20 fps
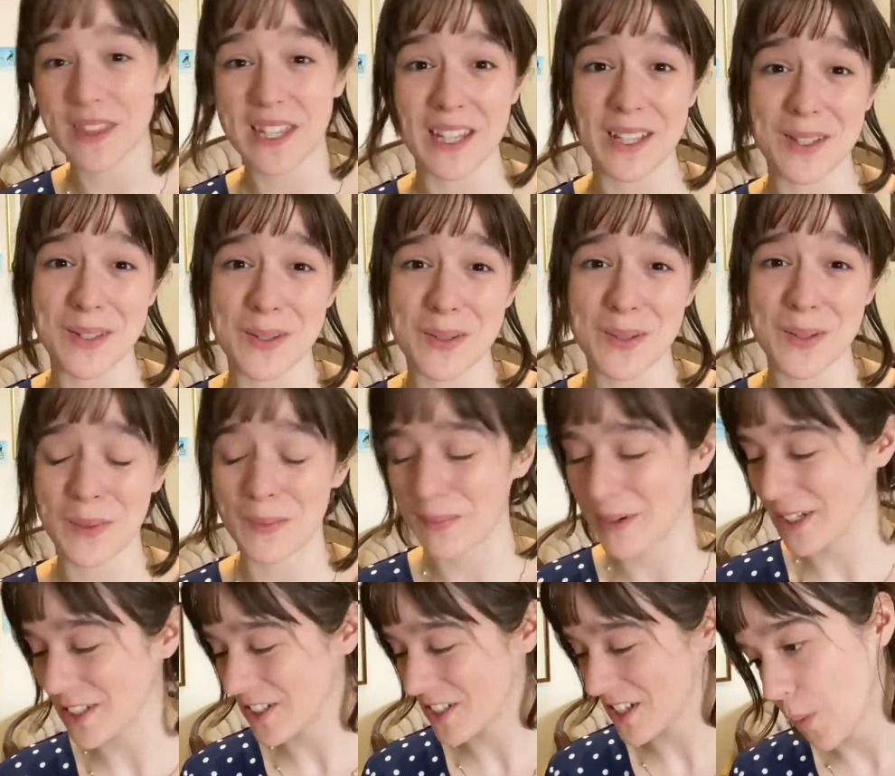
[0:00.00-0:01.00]
Thank you so
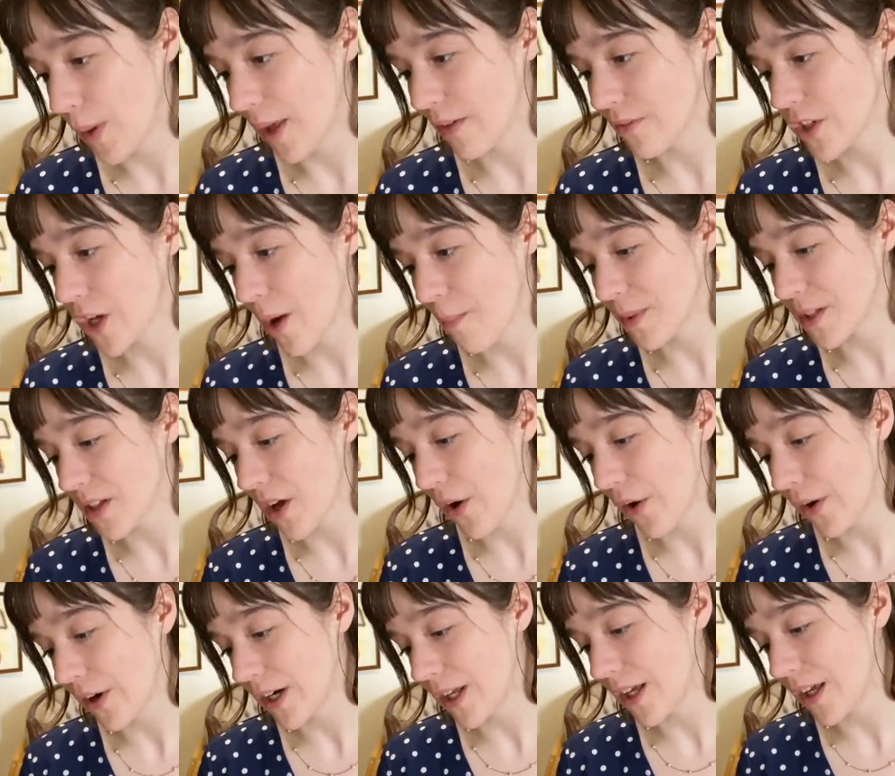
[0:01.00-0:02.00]
much. We have Thomas
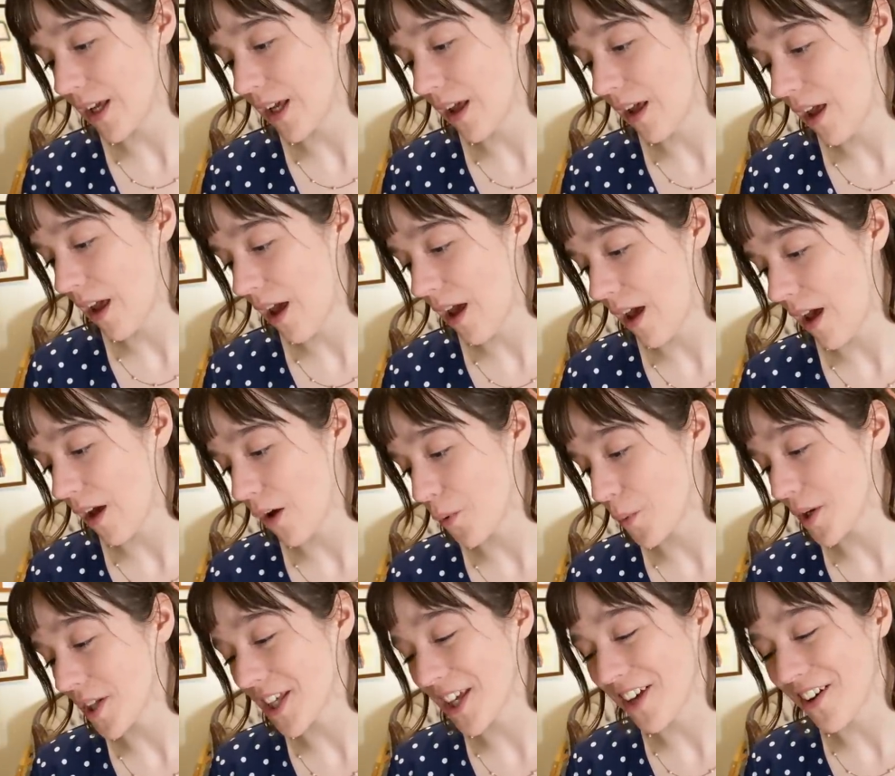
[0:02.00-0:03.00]
Hardy, uh,
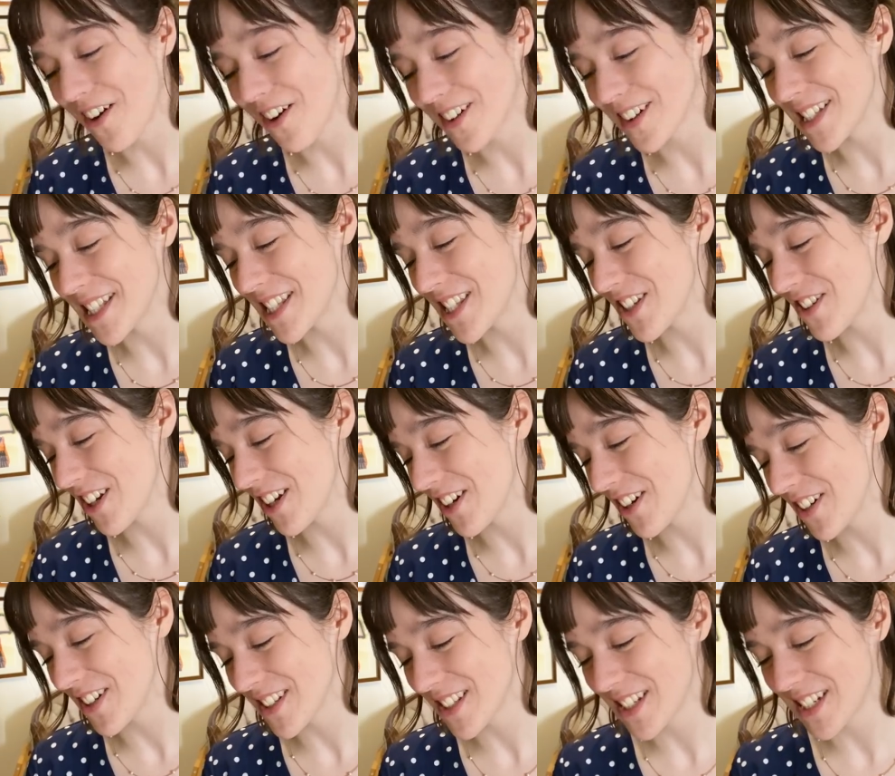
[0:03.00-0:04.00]
Wilkie Collins, Jane
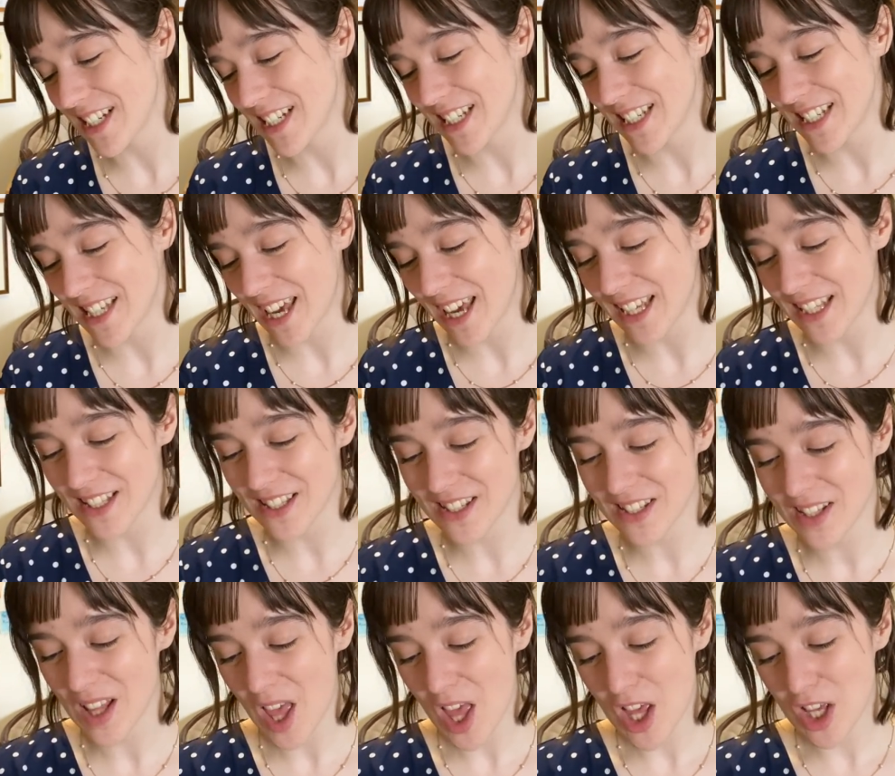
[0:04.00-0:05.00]
Austen,
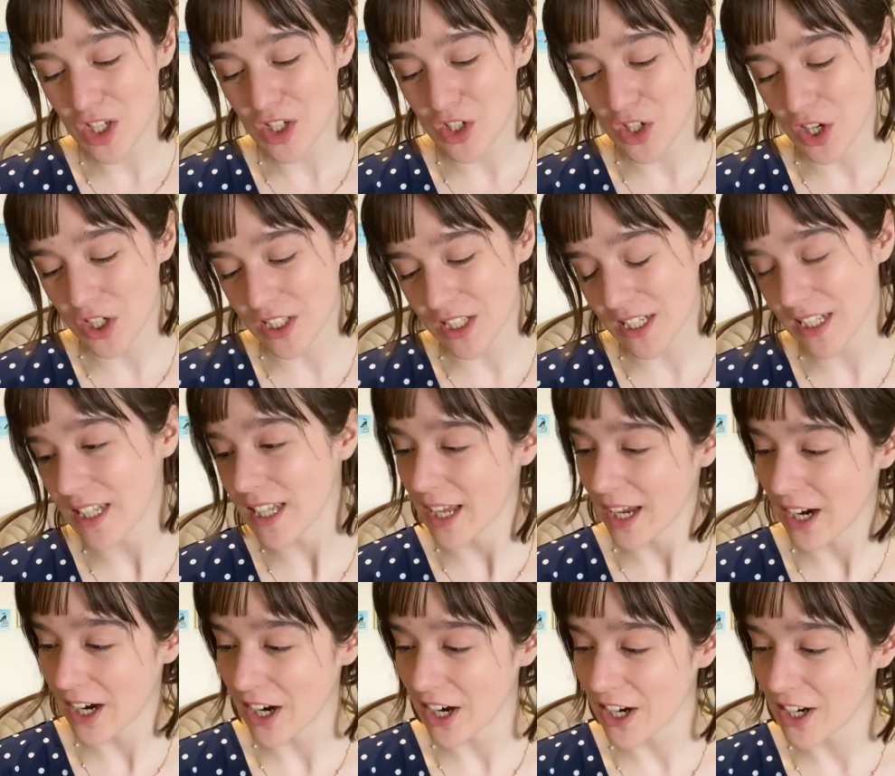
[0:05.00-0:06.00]
Keats, John
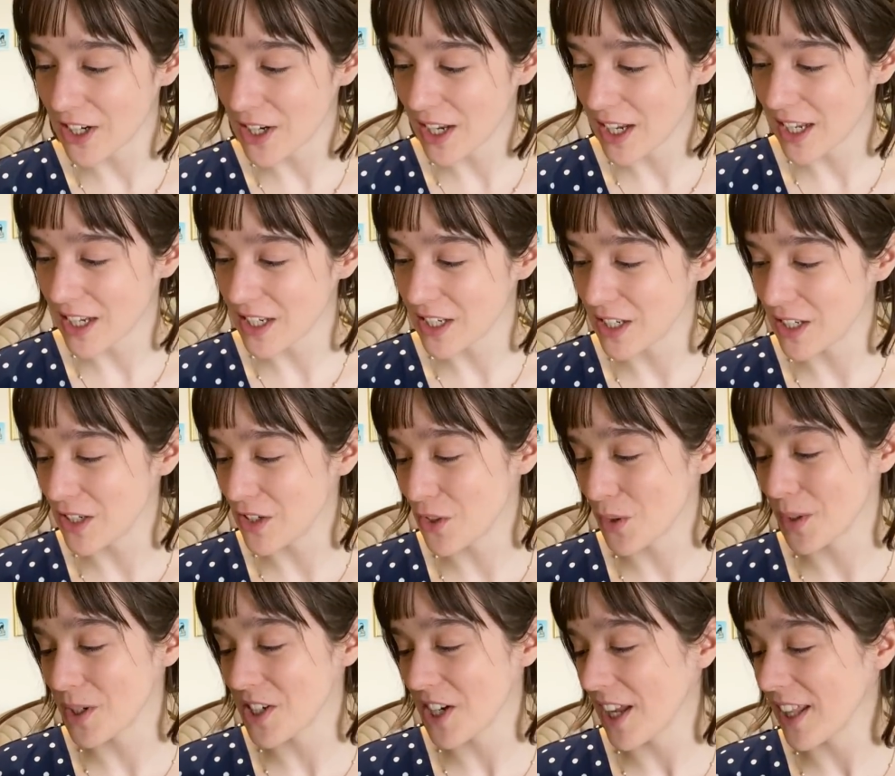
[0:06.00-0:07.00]
Clare, uh,
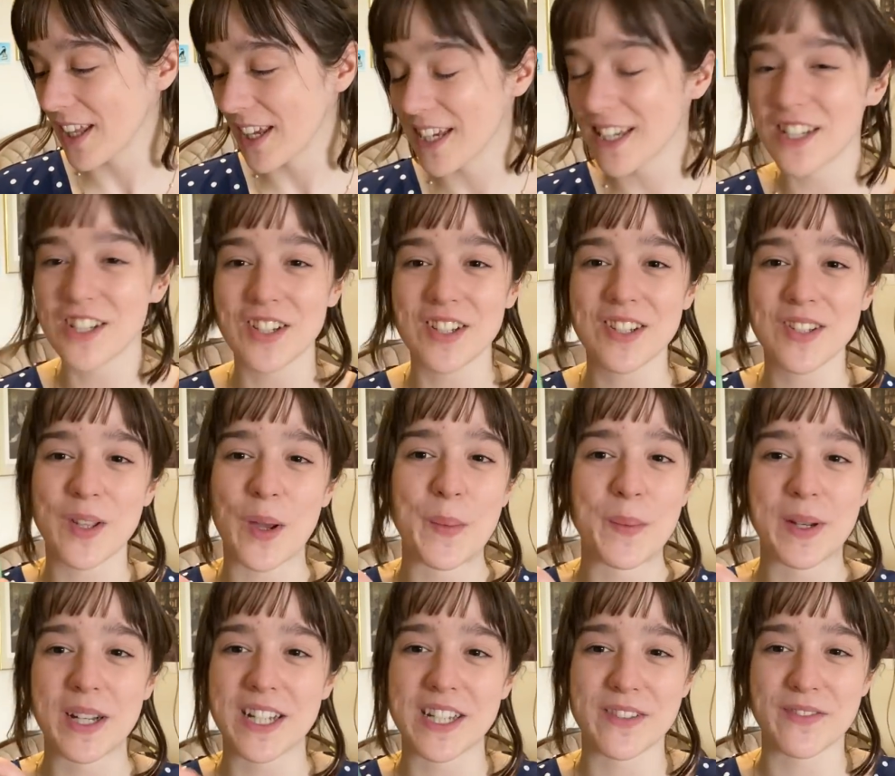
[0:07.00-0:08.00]
George Eliot, just so
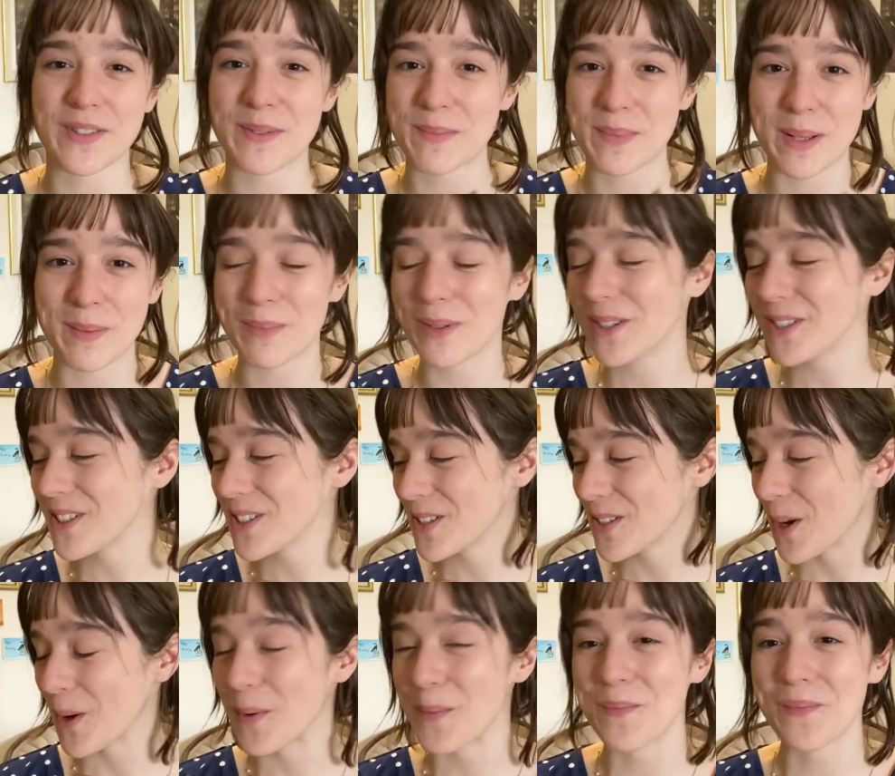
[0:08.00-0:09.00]
many different people.
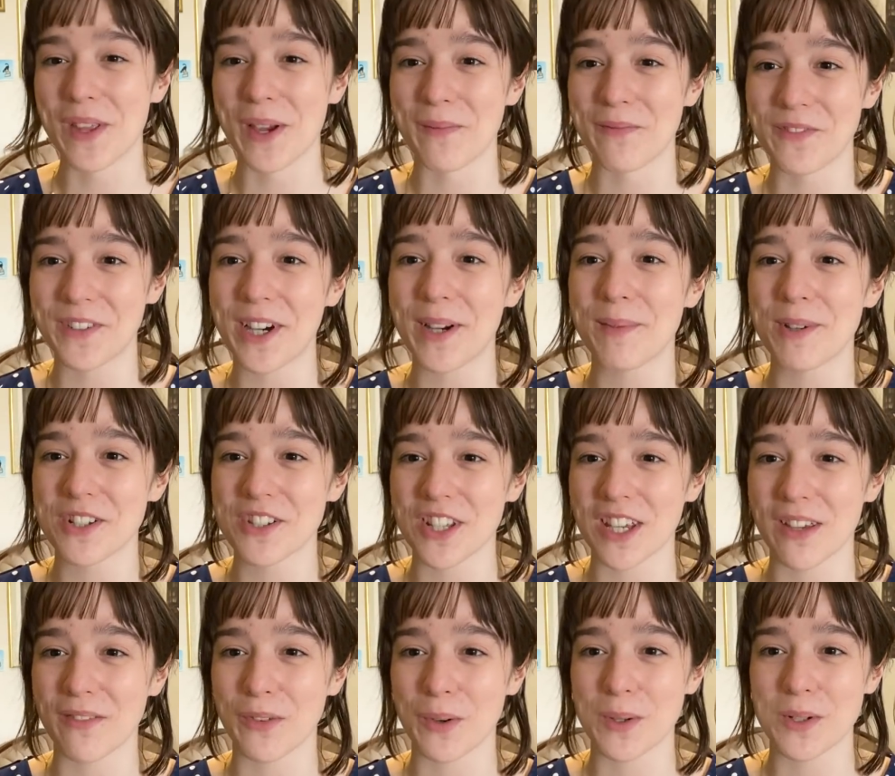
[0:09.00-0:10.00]
So I'm very much
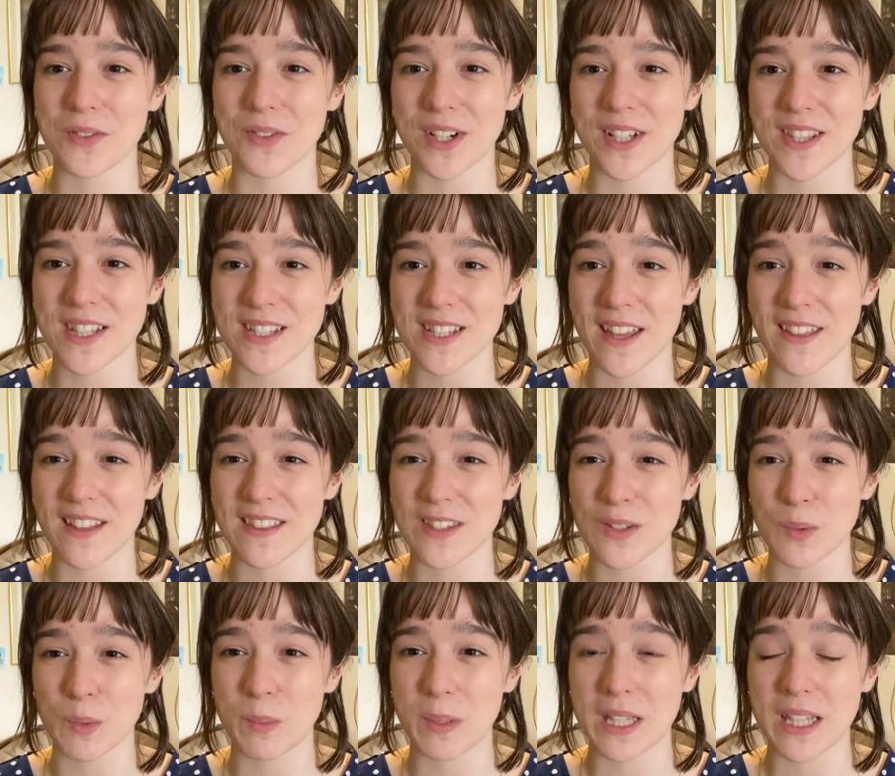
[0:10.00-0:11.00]
looking forward to reading this. I think
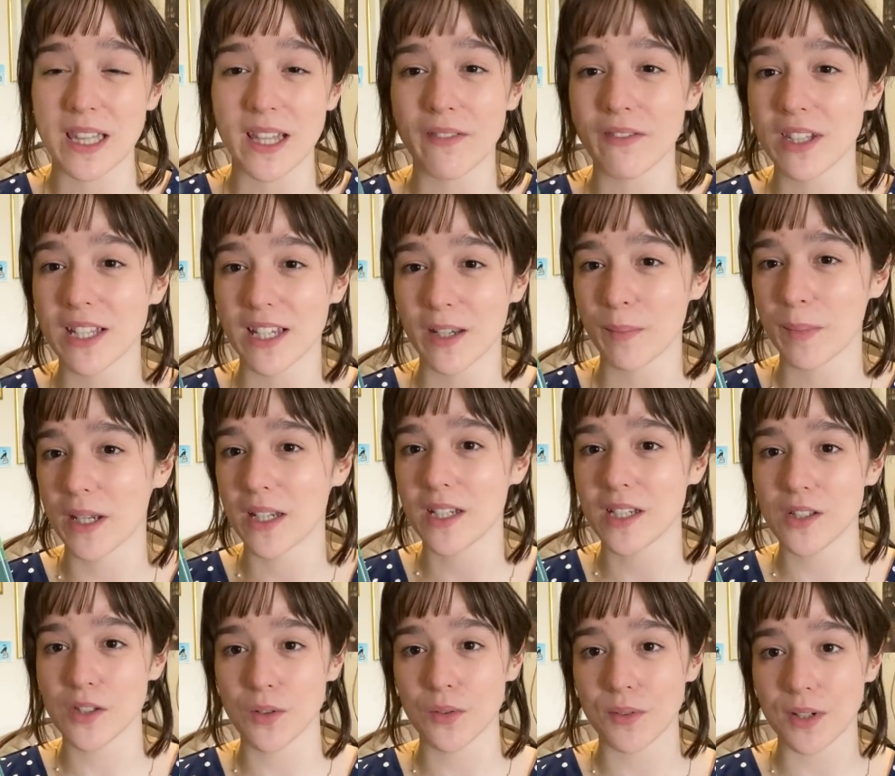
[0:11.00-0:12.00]
this would be a lovely
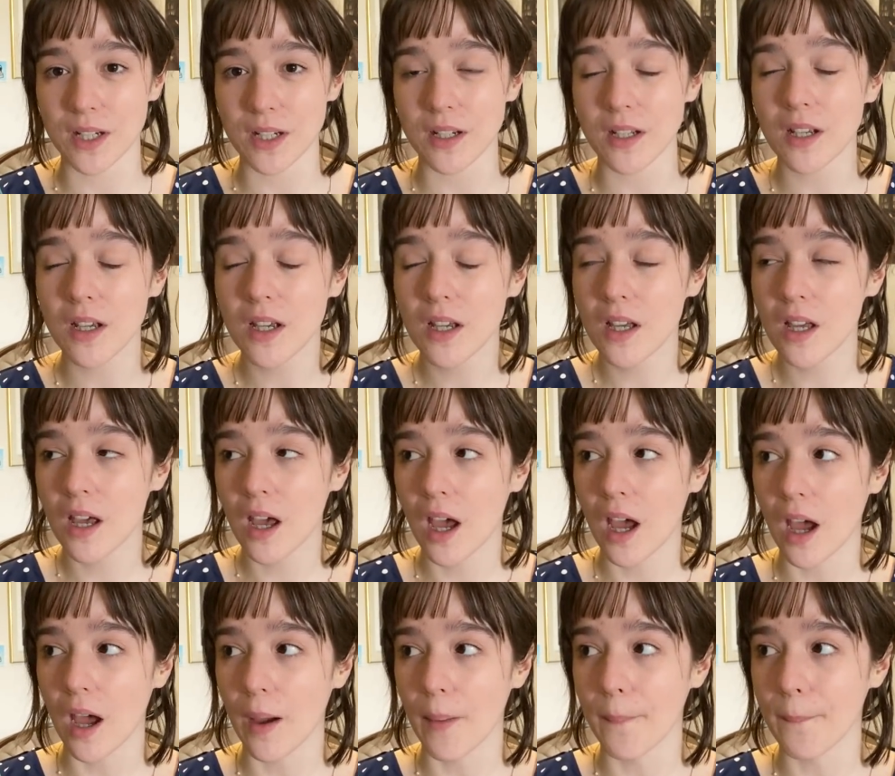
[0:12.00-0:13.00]
companion to read.
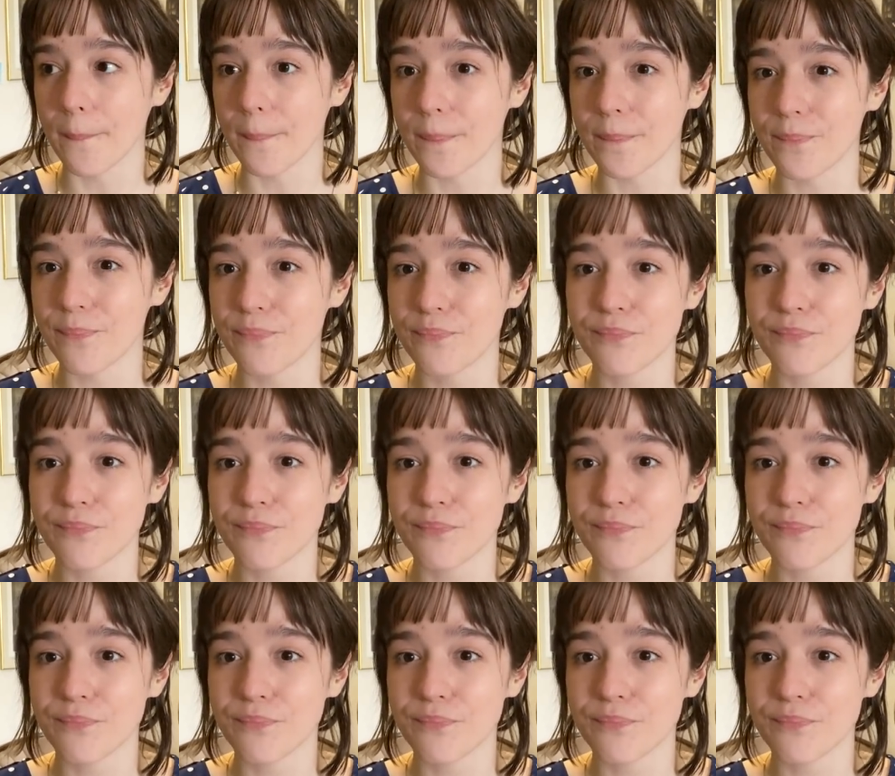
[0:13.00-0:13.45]
Um,